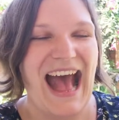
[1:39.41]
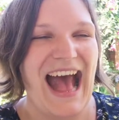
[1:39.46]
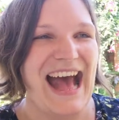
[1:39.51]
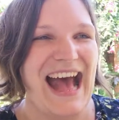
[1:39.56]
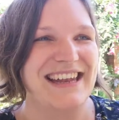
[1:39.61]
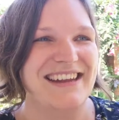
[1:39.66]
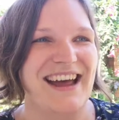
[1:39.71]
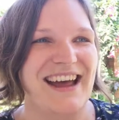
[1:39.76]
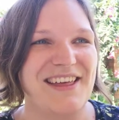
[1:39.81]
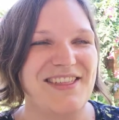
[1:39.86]

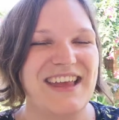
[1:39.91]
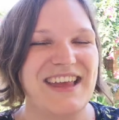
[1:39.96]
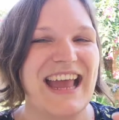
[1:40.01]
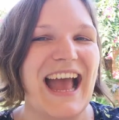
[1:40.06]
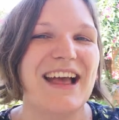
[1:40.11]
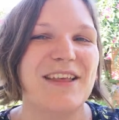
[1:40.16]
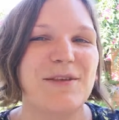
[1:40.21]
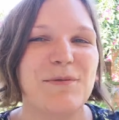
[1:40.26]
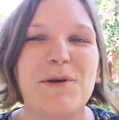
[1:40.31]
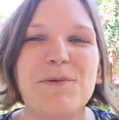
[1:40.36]
And I think
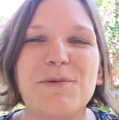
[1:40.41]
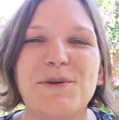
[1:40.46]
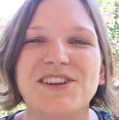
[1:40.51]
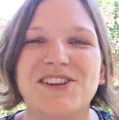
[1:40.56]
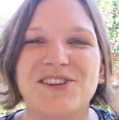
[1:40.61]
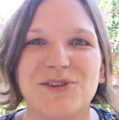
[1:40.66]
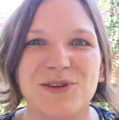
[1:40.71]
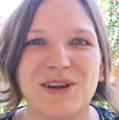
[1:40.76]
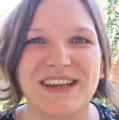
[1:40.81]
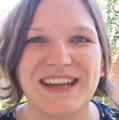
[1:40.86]
as we were
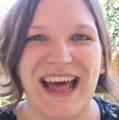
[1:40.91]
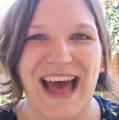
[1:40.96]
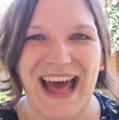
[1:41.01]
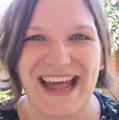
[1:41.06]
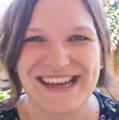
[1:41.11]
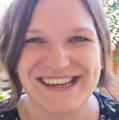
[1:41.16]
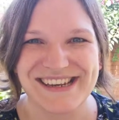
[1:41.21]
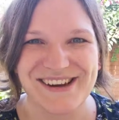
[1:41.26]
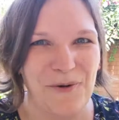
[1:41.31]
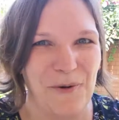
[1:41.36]
doing
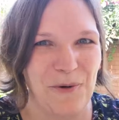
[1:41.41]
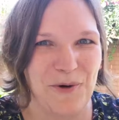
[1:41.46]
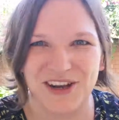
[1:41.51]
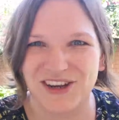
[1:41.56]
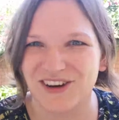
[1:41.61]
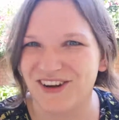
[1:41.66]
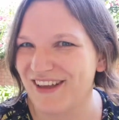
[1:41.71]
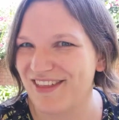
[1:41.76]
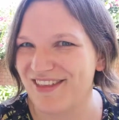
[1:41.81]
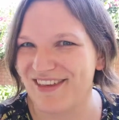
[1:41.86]
that
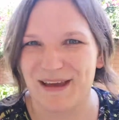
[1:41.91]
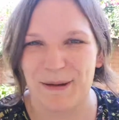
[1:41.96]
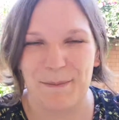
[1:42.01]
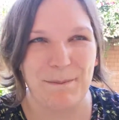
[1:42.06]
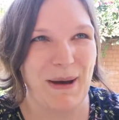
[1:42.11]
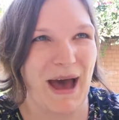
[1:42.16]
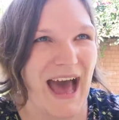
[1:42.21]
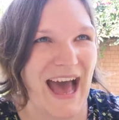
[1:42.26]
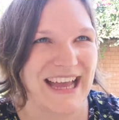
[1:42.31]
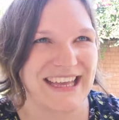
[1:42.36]
organizing
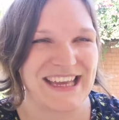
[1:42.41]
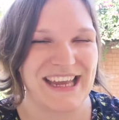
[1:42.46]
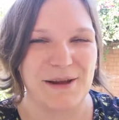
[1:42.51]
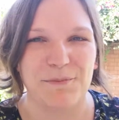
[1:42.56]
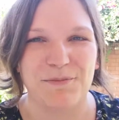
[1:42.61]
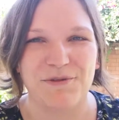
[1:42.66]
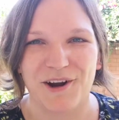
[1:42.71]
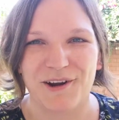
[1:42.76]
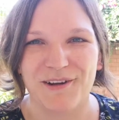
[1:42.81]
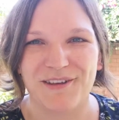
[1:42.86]
and
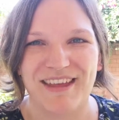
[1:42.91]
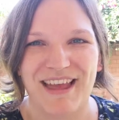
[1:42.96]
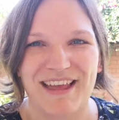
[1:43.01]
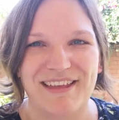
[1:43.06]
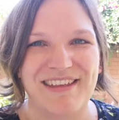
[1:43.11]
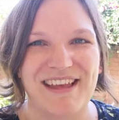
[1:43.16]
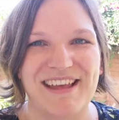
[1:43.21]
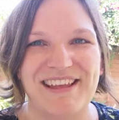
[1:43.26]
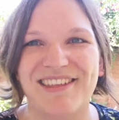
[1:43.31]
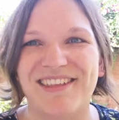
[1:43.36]
packing
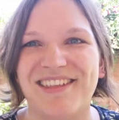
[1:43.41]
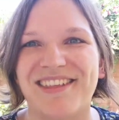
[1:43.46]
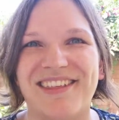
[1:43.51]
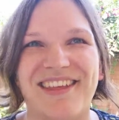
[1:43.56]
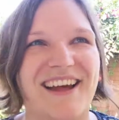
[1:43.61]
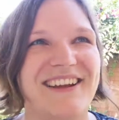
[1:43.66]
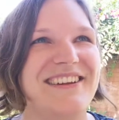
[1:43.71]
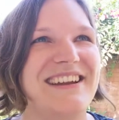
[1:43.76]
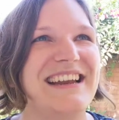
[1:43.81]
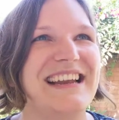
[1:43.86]
process, it
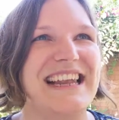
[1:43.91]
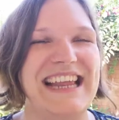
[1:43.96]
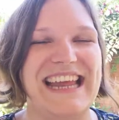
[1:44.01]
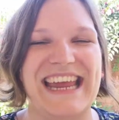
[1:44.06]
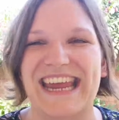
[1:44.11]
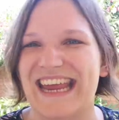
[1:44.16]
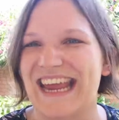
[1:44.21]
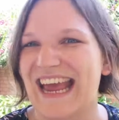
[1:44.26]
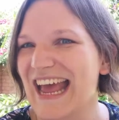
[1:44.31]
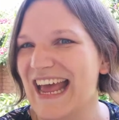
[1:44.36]

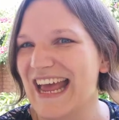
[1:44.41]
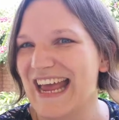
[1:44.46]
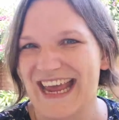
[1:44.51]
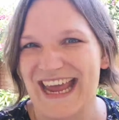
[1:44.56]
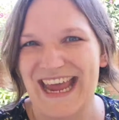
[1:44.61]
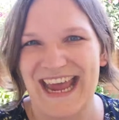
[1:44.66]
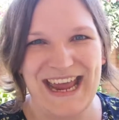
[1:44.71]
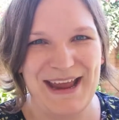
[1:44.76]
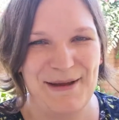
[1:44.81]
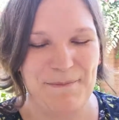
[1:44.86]
suddenly
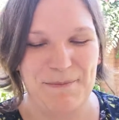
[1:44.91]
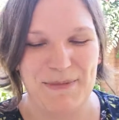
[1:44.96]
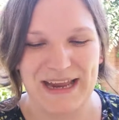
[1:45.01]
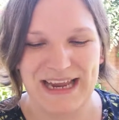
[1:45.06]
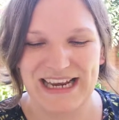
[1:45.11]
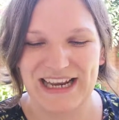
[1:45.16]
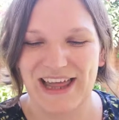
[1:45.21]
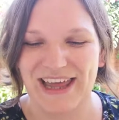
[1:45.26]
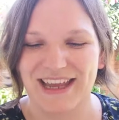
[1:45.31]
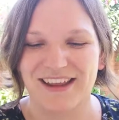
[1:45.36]
hit
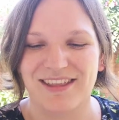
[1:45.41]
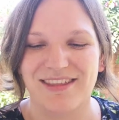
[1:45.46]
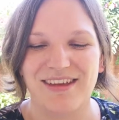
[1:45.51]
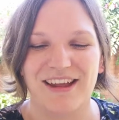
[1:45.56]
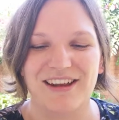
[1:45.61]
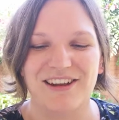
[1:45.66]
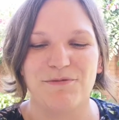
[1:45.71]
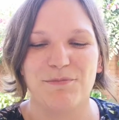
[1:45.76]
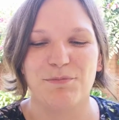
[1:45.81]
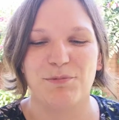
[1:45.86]
me like a
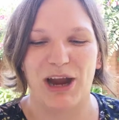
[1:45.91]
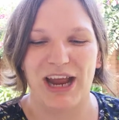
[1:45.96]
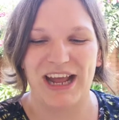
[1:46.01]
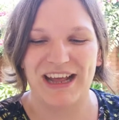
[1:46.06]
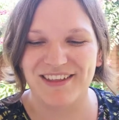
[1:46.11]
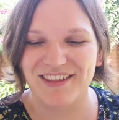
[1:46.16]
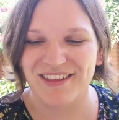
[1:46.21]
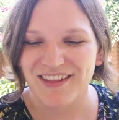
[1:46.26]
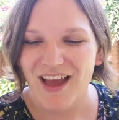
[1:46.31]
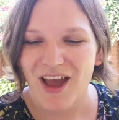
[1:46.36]
ton of
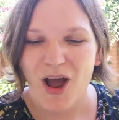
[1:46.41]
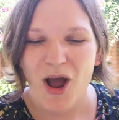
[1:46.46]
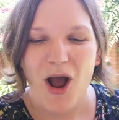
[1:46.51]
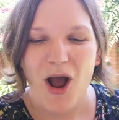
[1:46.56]
bricks